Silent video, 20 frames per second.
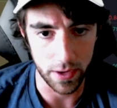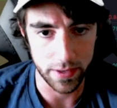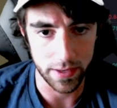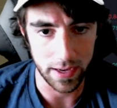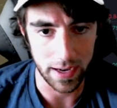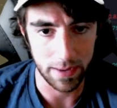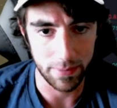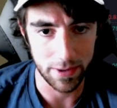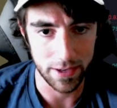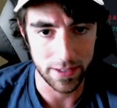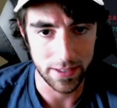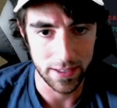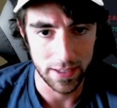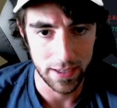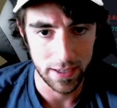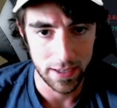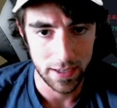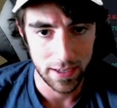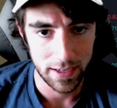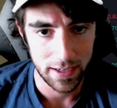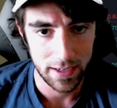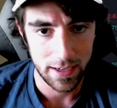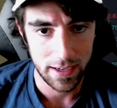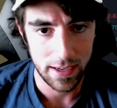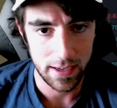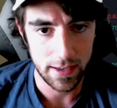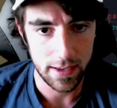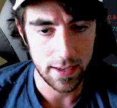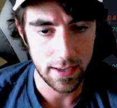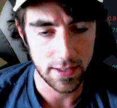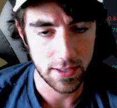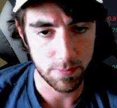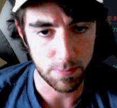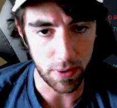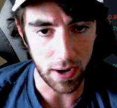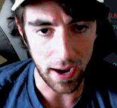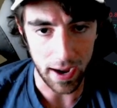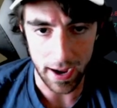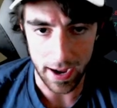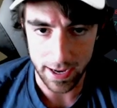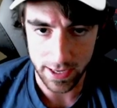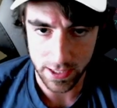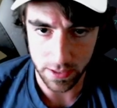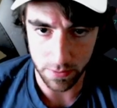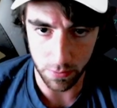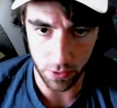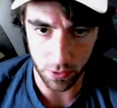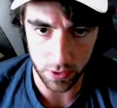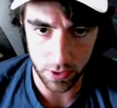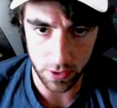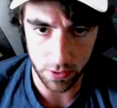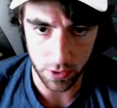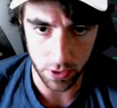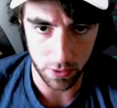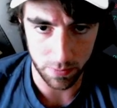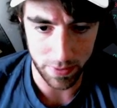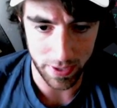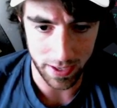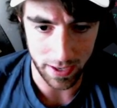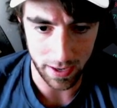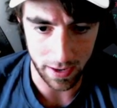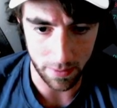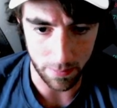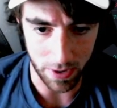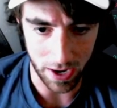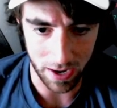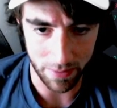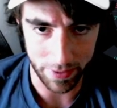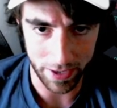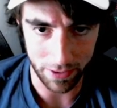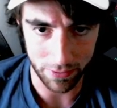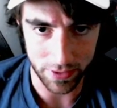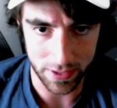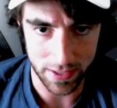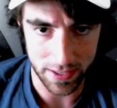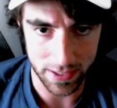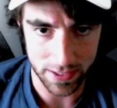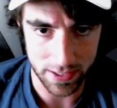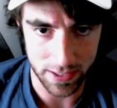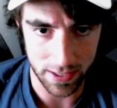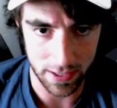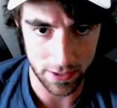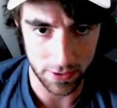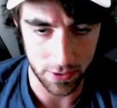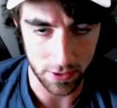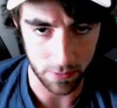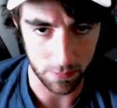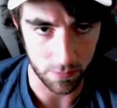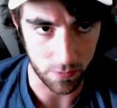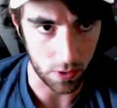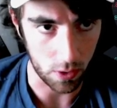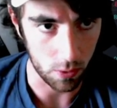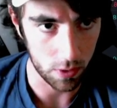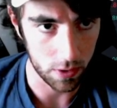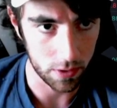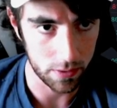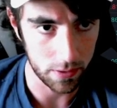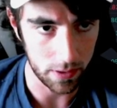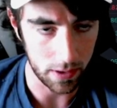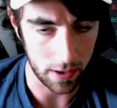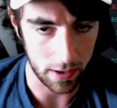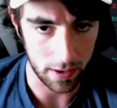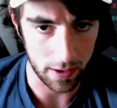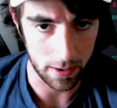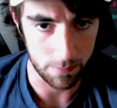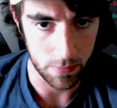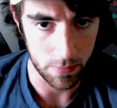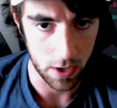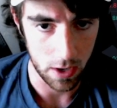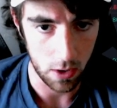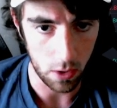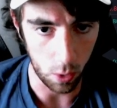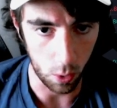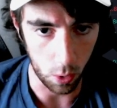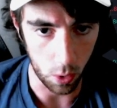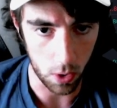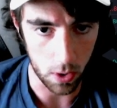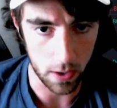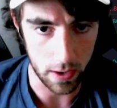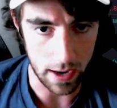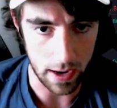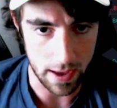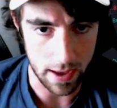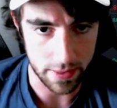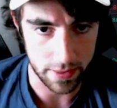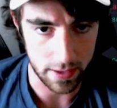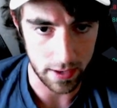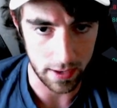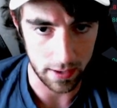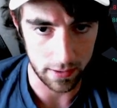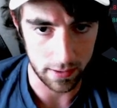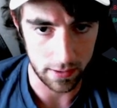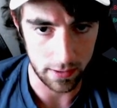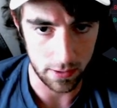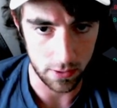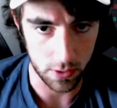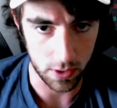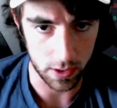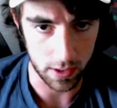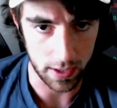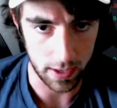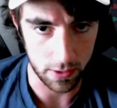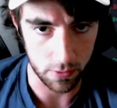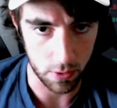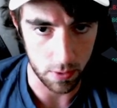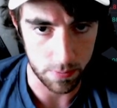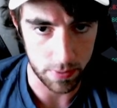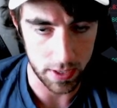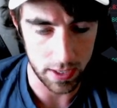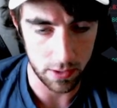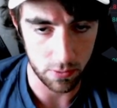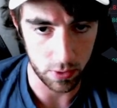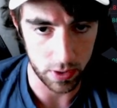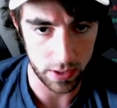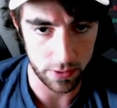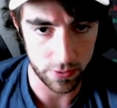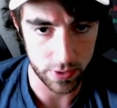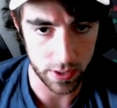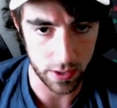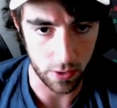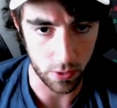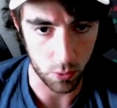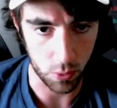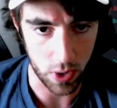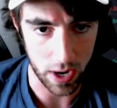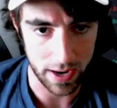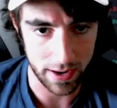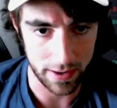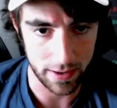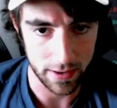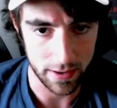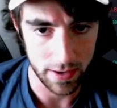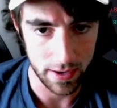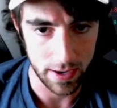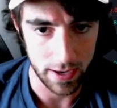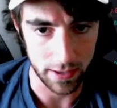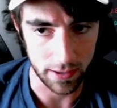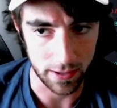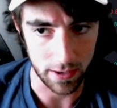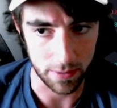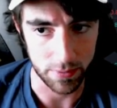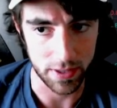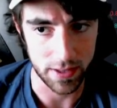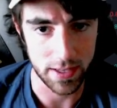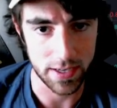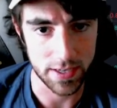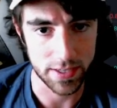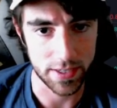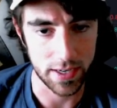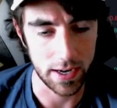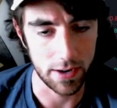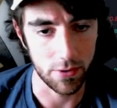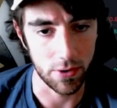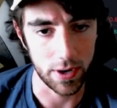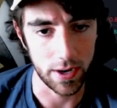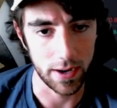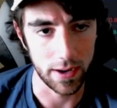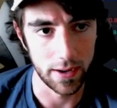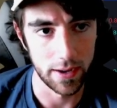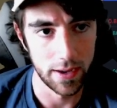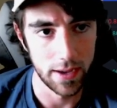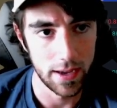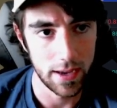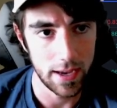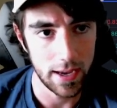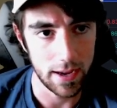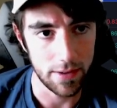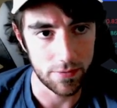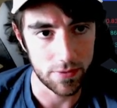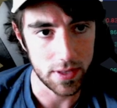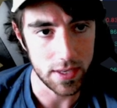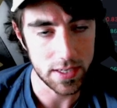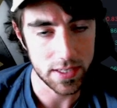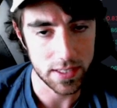diamond, it's possible you could be kind of bottoming out the Dixie and you come forward. Or I think you could kind of repeat what you did already and come to this area. If this